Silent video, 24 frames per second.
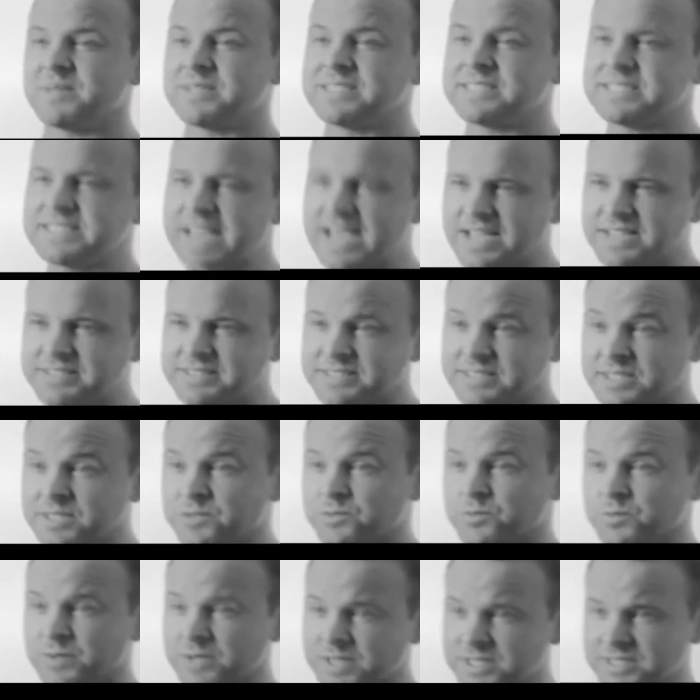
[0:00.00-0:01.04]
been testing
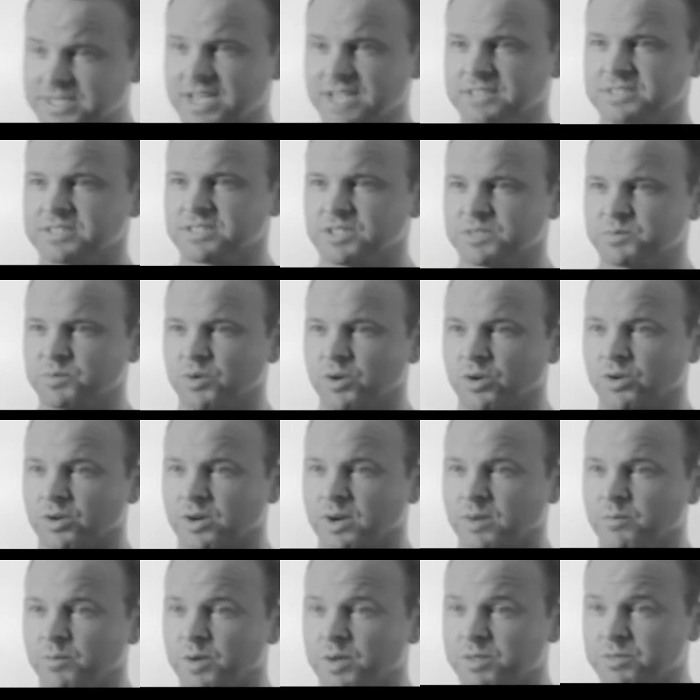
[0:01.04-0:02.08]
and retesting this
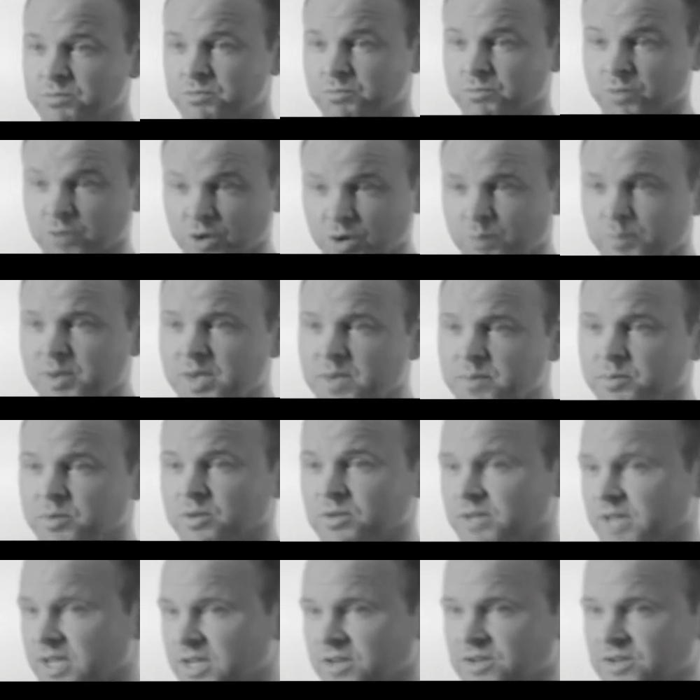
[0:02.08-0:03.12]
program with real people like